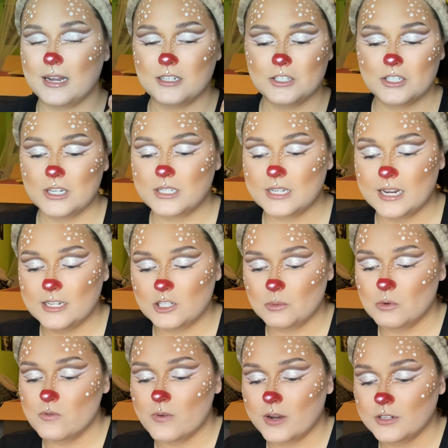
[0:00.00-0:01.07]
just decided to
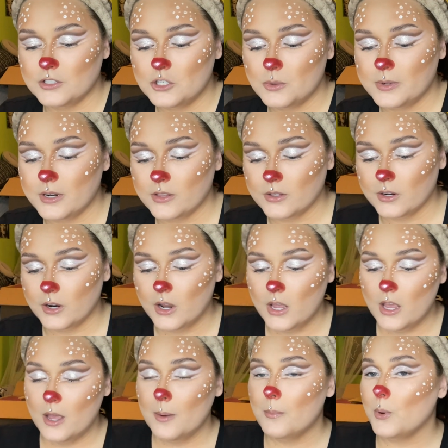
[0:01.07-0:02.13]
move on to another
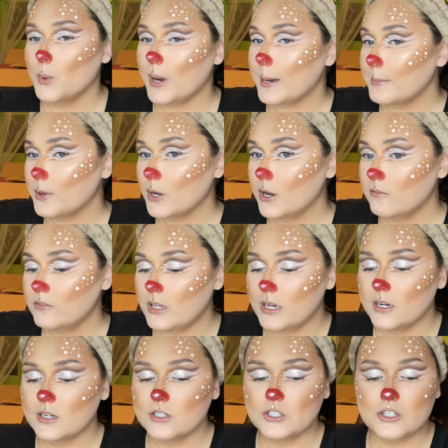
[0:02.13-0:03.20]
primer of theirs.